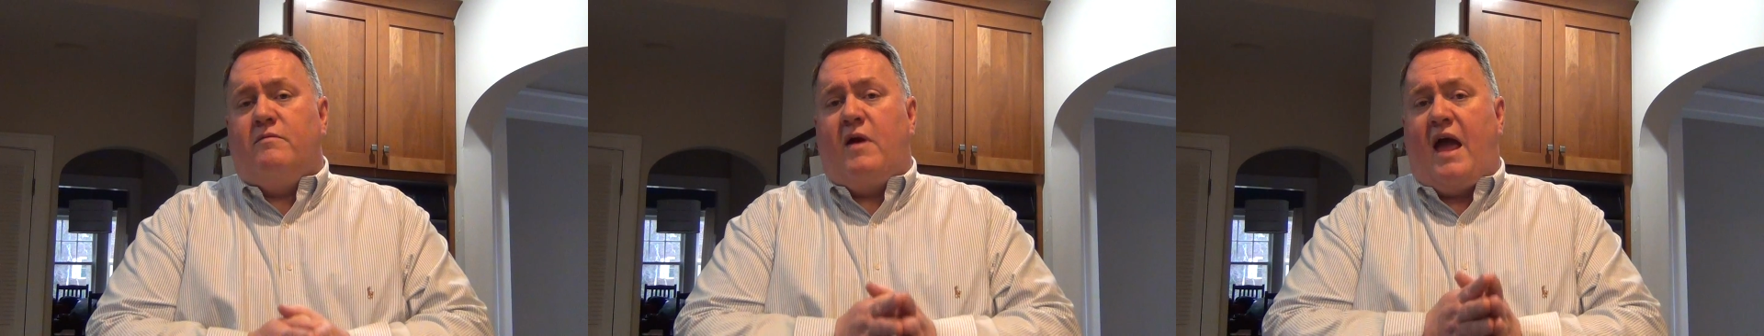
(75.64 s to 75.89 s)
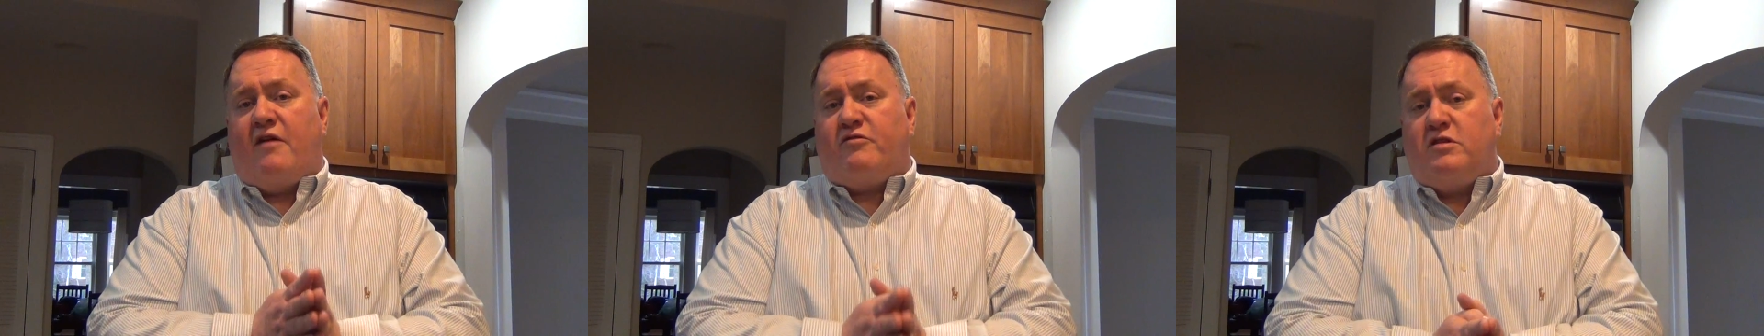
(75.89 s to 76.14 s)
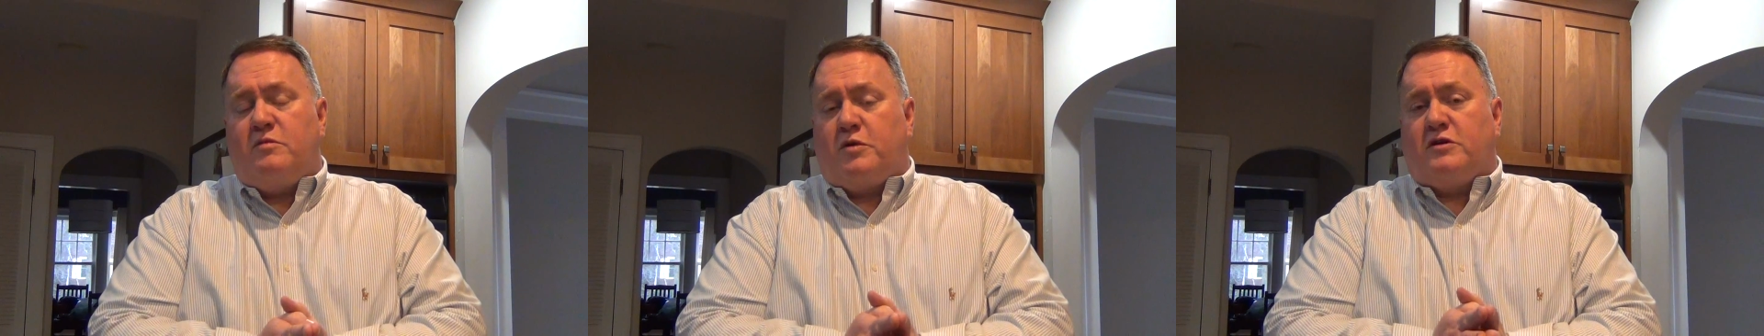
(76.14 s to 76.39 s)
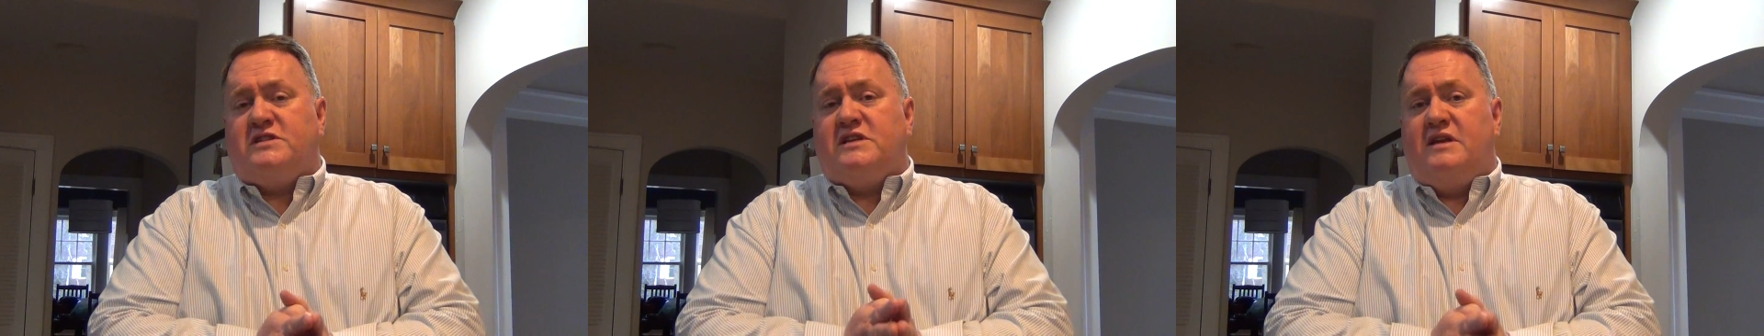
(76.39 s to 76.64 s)
After the
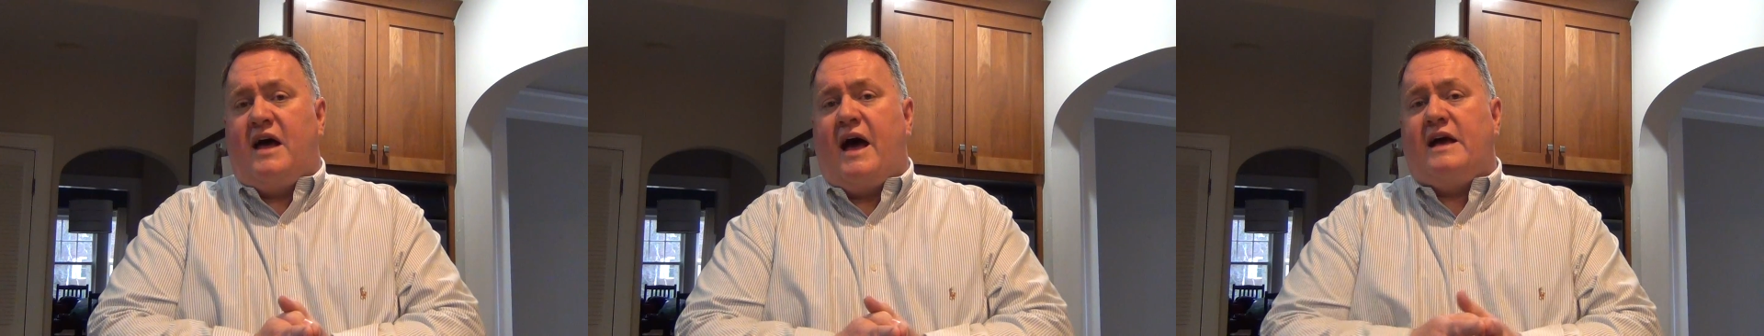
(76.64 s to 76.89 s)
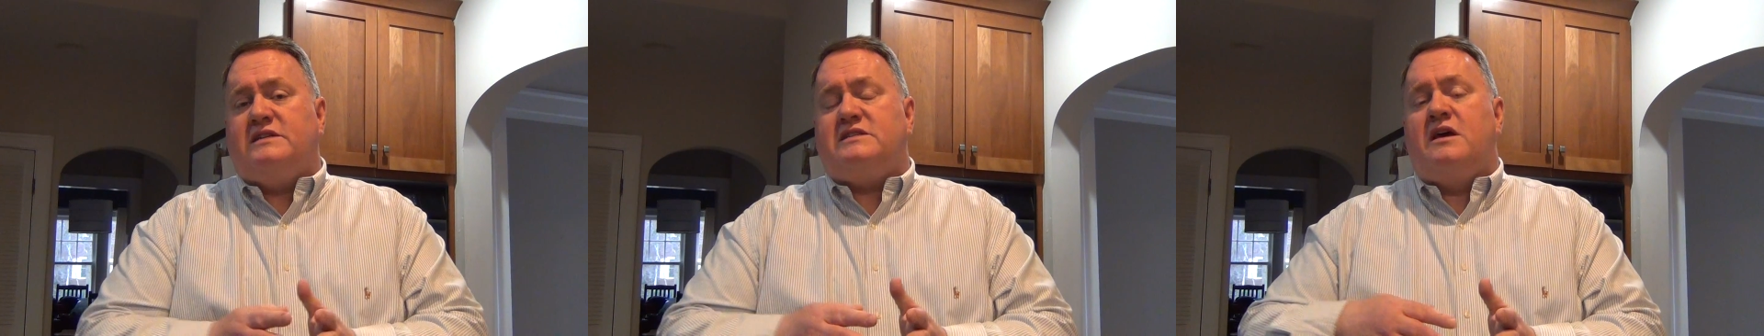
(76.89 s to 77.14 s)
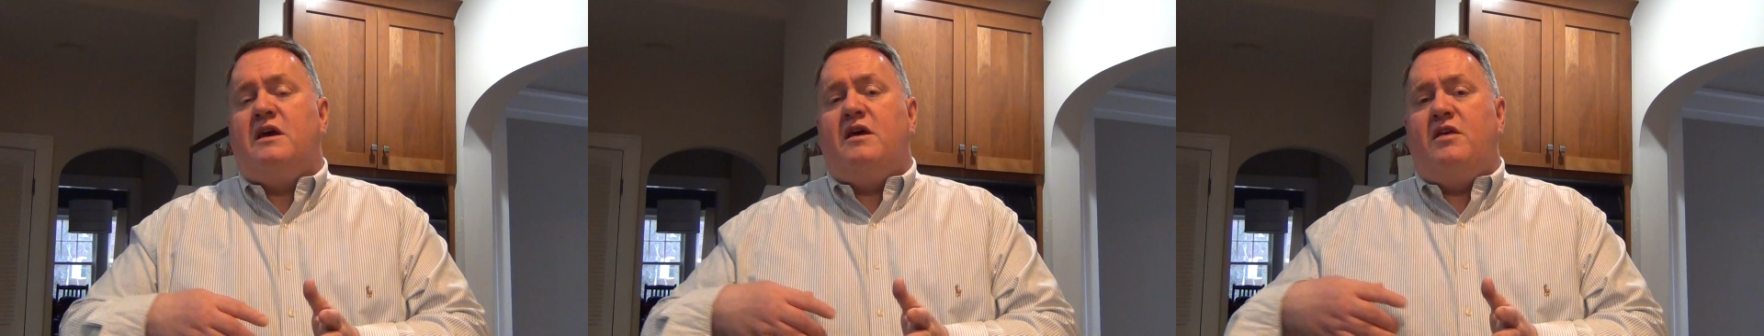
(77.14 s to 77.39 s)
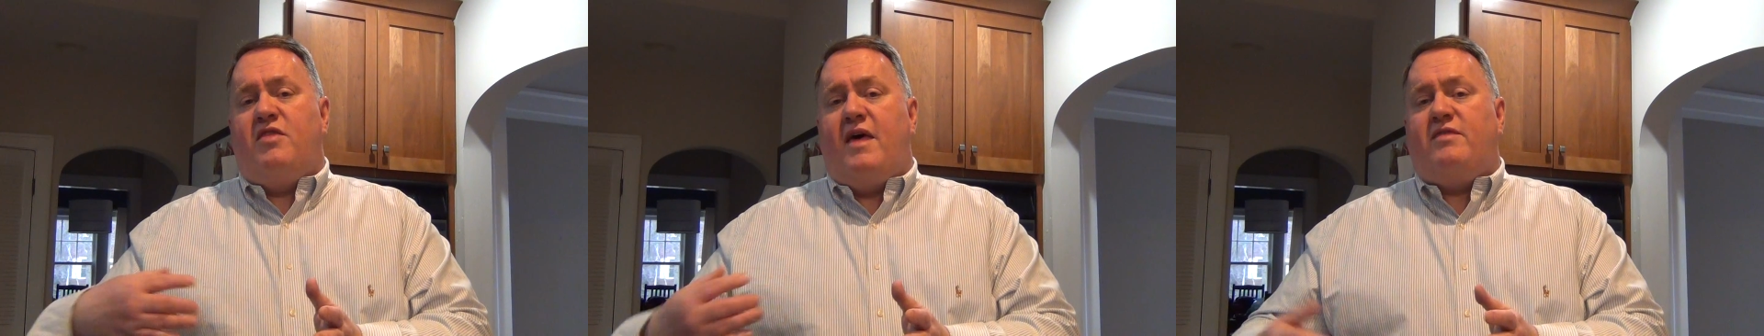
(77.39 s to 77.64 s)
person dies,
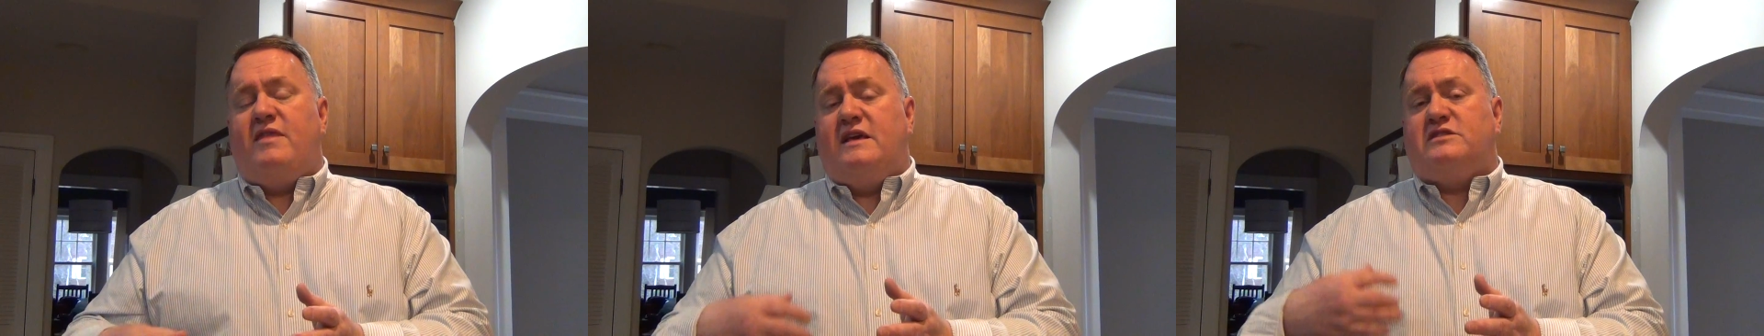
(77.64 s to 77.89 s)
then the